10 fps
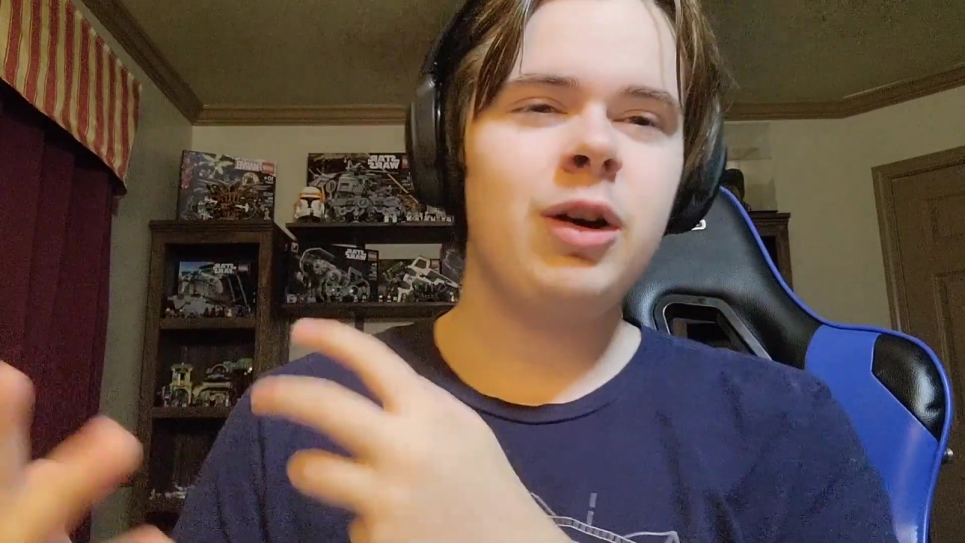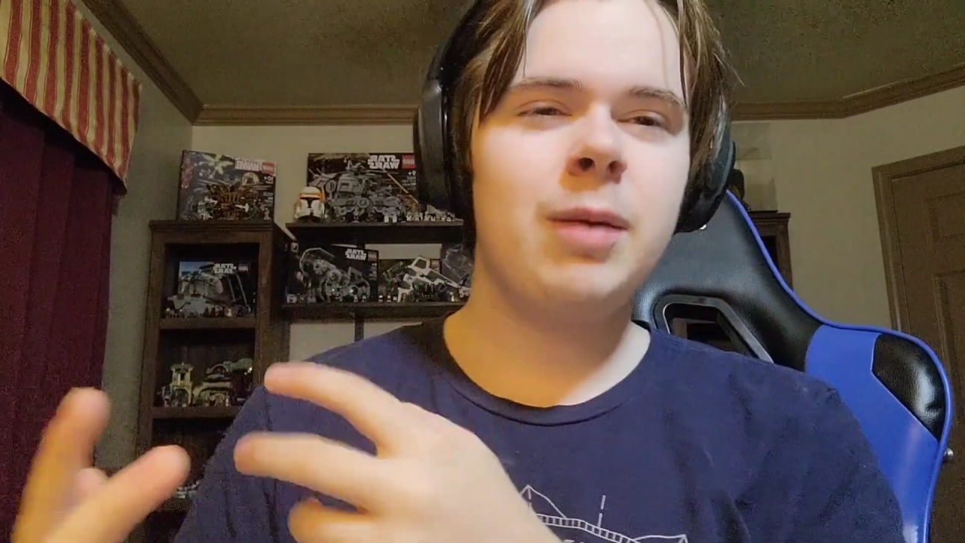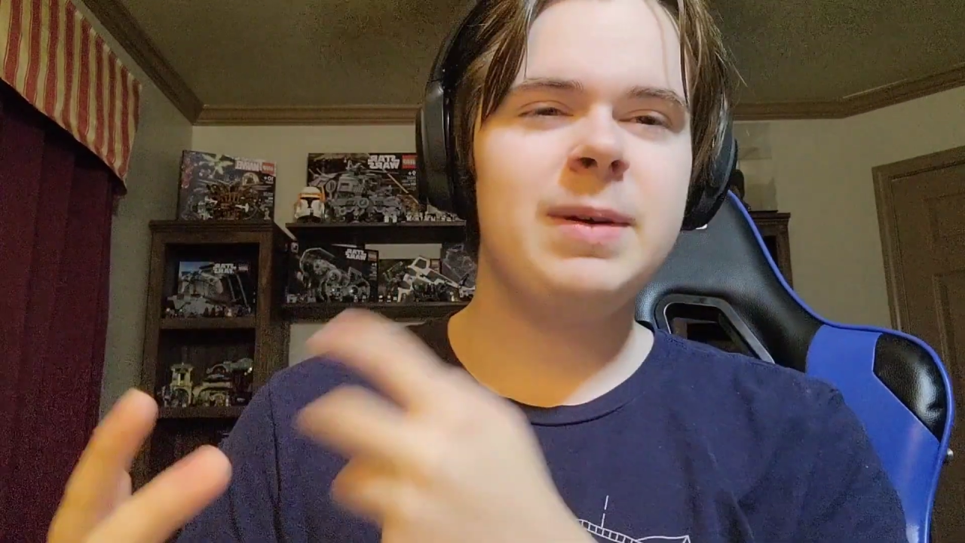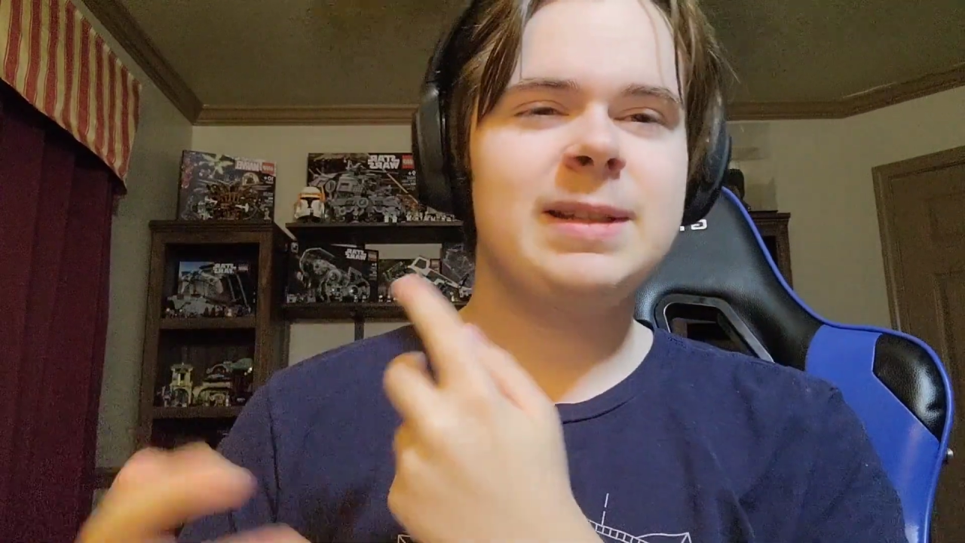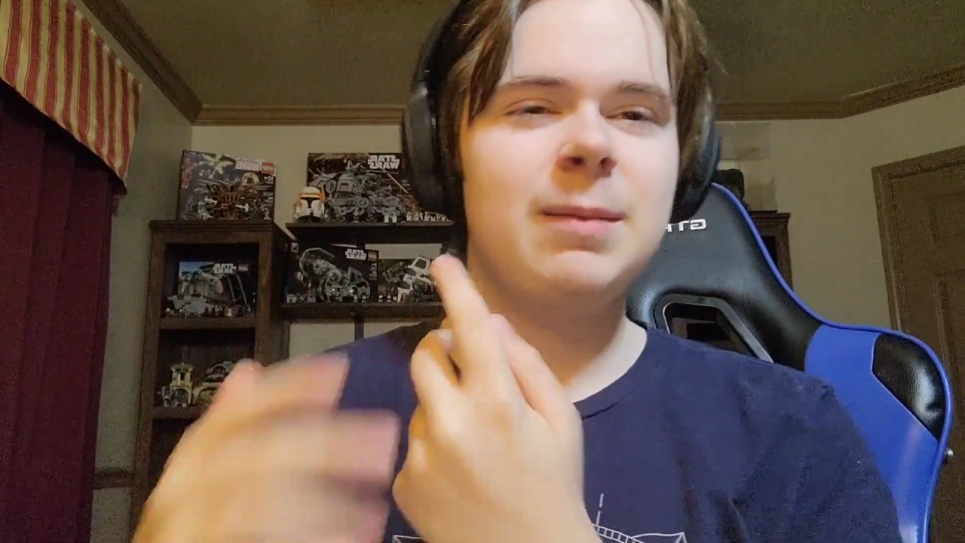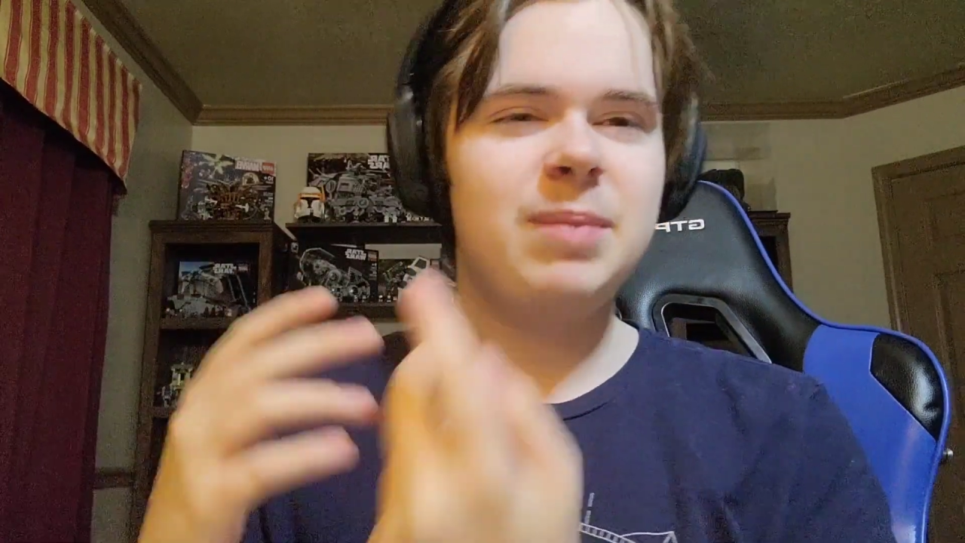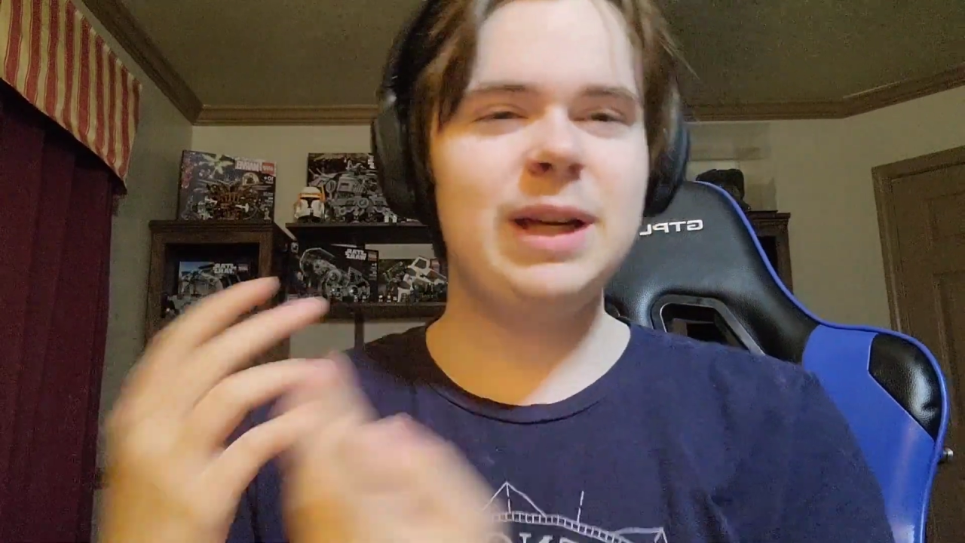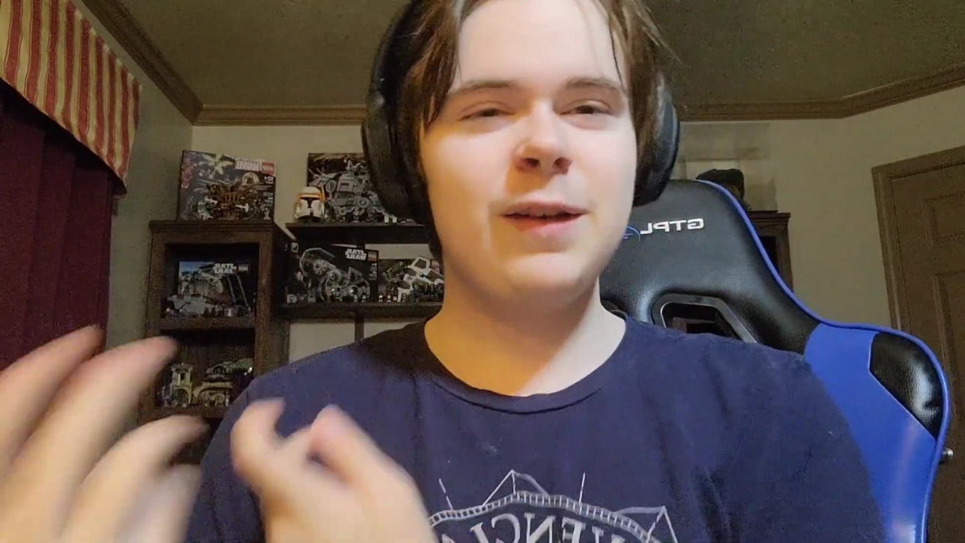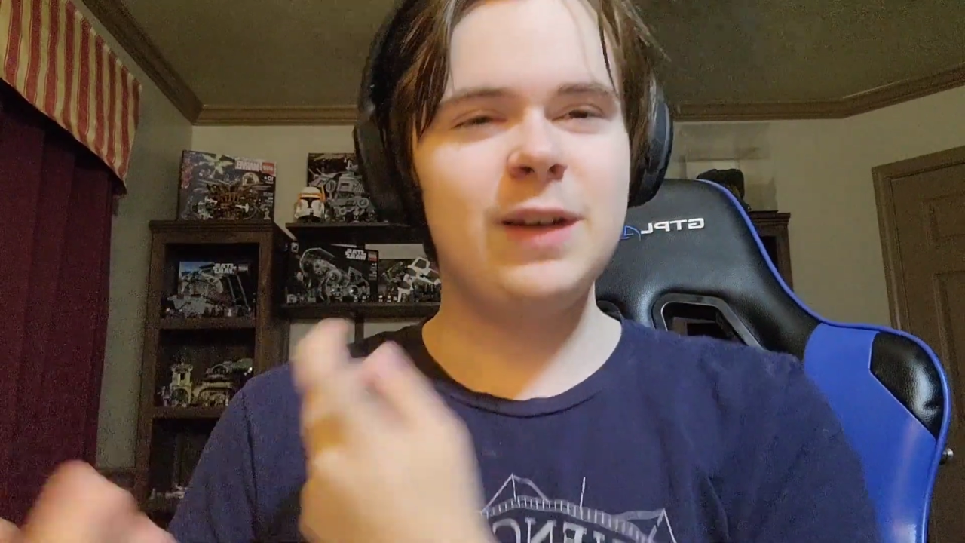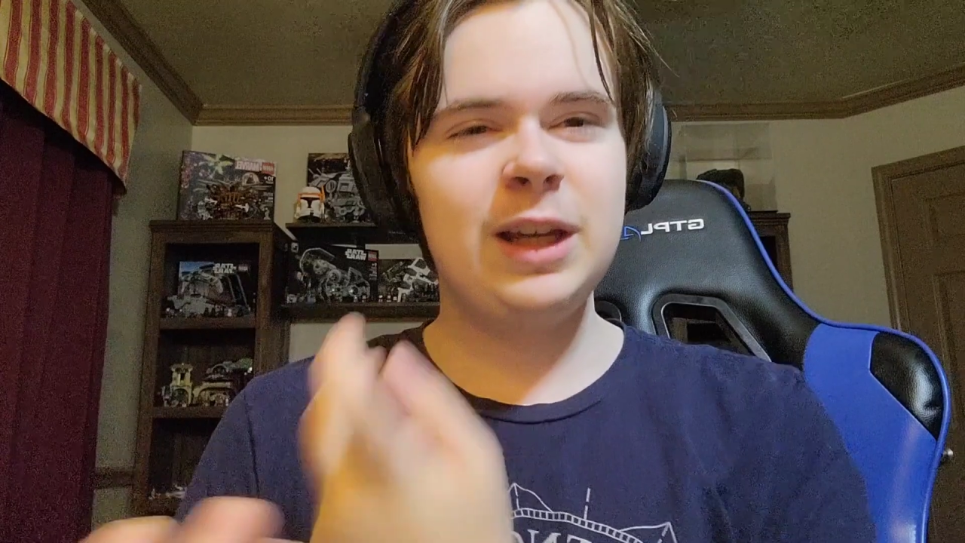up as the
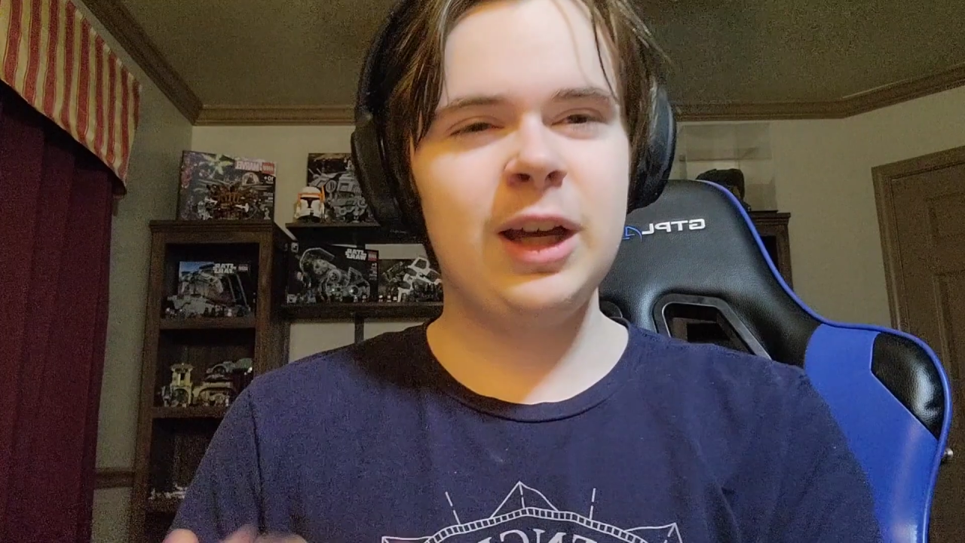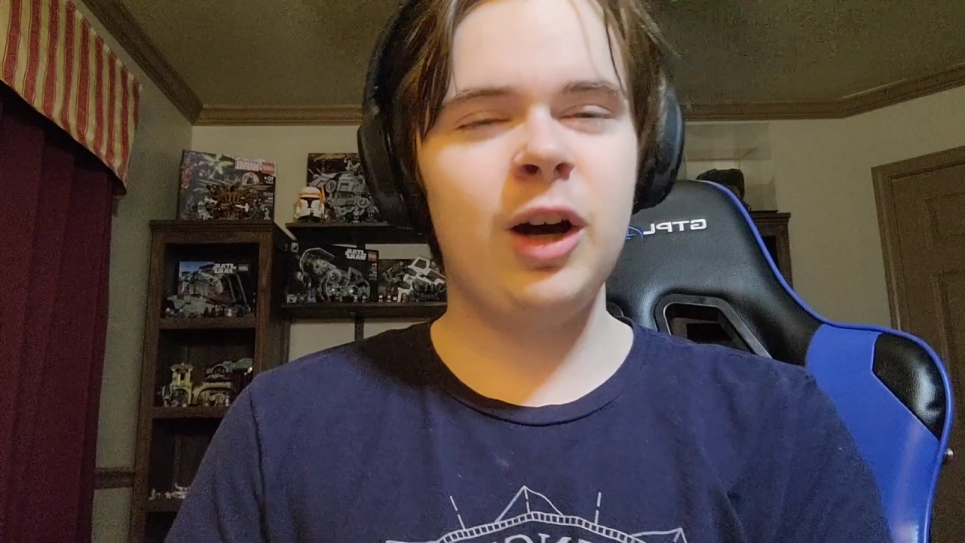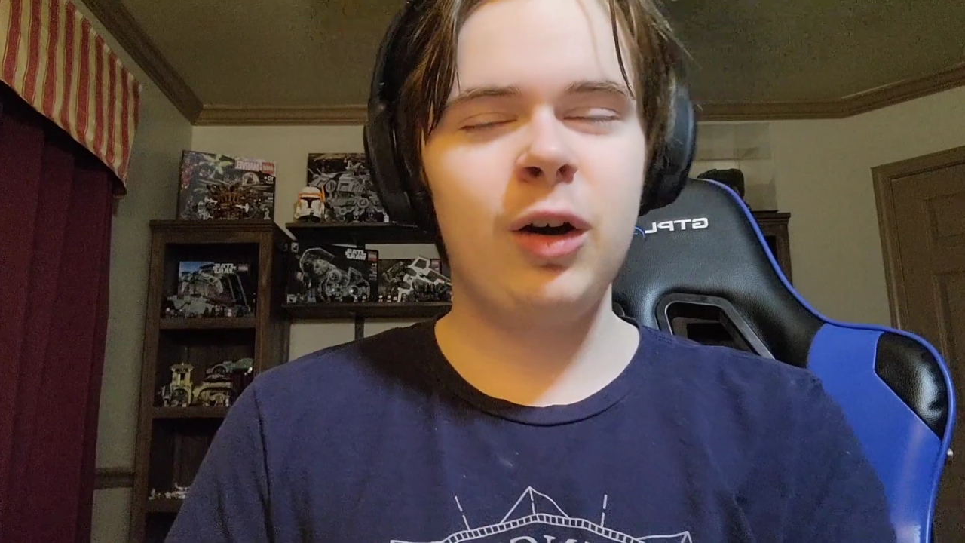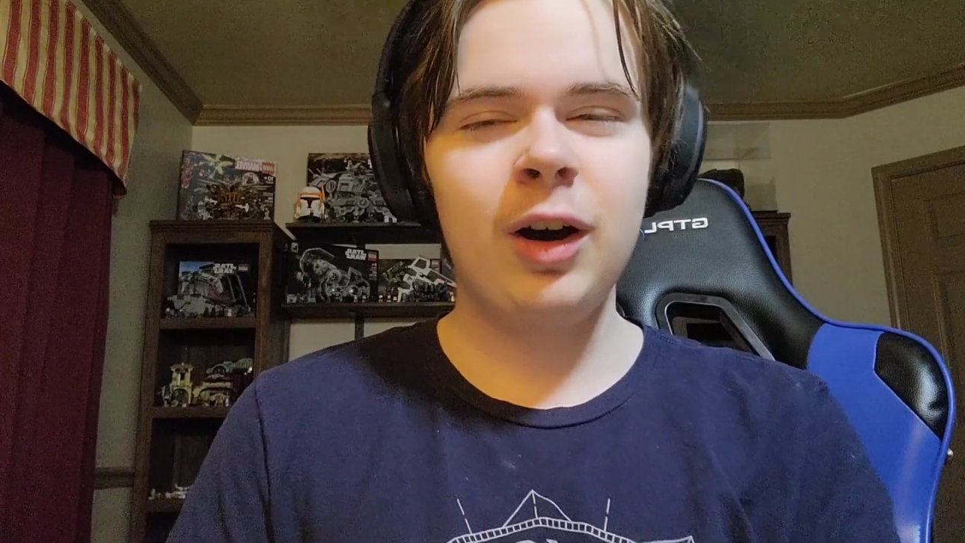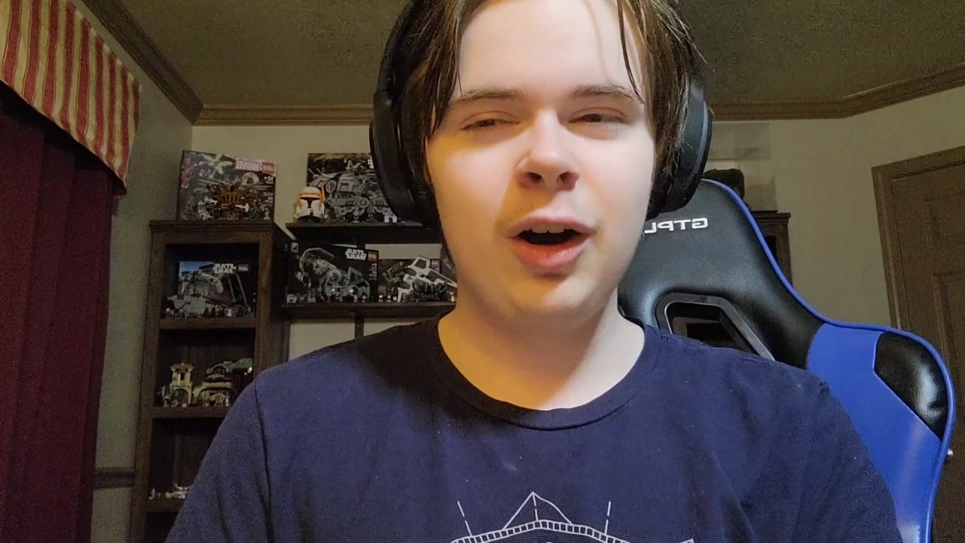big video,